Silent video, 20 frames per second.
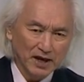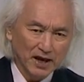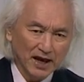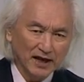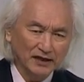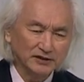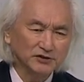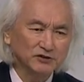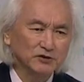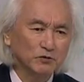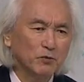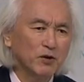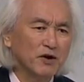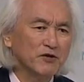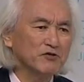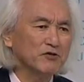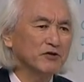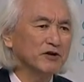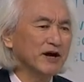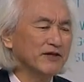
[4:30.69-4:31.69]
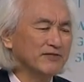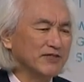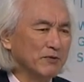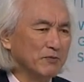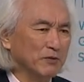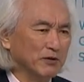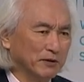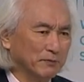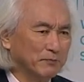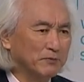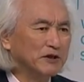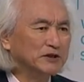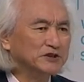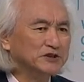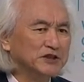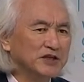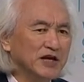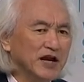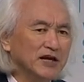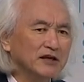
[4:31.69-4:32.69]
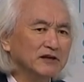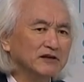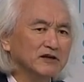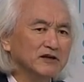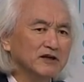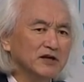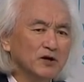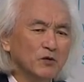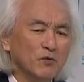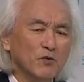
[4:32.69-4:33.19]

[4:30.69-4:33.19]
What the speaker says: as to whether or not they will appreciate,